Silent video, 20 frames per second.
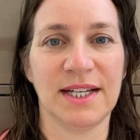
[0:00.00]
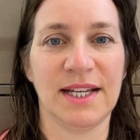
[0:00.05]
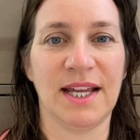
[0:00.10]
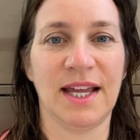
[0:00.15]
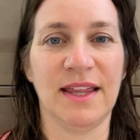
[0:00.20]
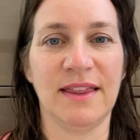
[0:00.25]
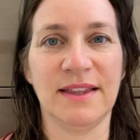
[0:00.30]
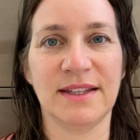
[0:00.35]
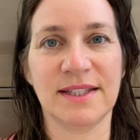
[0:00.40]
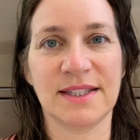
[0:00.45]

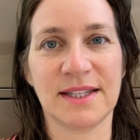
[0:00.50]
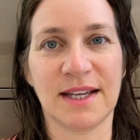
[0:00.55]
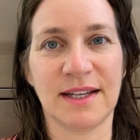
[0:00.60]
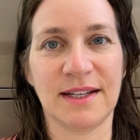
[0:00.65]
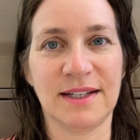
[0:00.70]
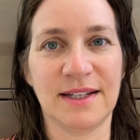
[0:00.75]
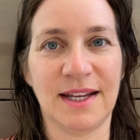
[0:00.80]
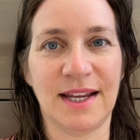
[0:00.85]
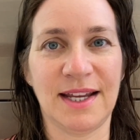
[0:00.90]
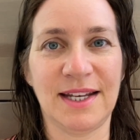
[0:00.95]
in the
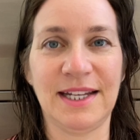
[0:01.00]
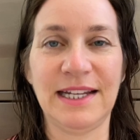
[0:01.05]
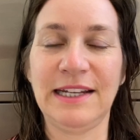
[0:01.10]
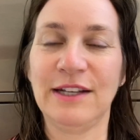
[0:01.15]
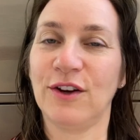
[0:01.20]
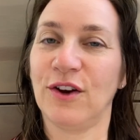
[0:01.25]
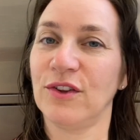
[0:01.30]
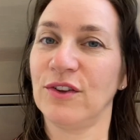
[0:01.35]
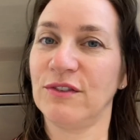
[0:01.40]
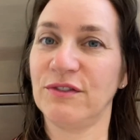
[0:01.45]
sun and eat
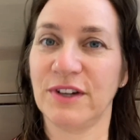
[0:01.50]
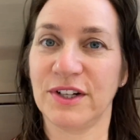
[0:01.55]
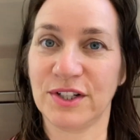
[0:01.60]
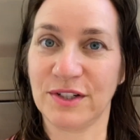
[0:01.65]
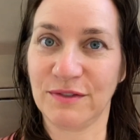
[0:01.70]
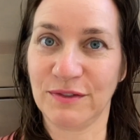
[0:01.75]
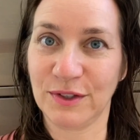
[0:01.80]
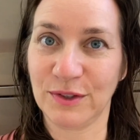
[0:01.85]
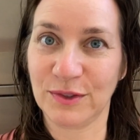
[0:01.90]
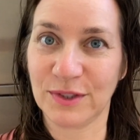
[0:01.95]
all the fresh
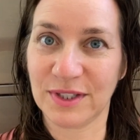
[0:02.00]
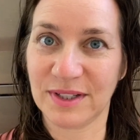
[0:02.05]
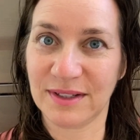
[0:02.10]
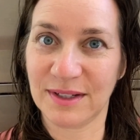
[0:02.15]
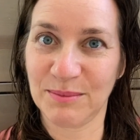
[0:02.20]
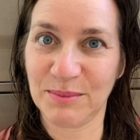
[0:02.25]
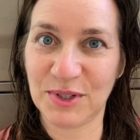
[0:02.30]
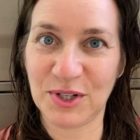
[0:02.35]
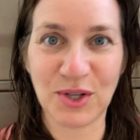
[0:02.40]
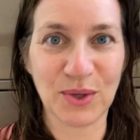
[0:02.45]
fruit.
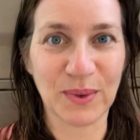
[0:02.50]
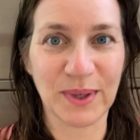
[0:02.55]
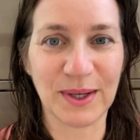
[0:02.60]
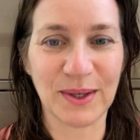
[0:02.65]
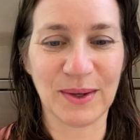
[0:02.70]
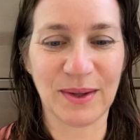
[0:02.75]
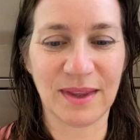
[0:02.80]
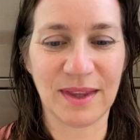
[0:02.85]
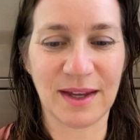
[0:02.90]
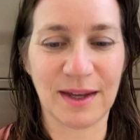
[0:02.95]
I'm enjoying
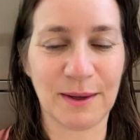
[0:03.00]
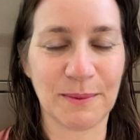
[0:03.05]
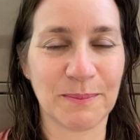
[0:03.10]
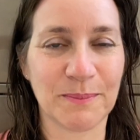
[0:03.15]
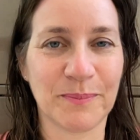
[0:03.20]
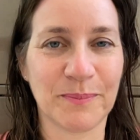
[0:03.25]
all that.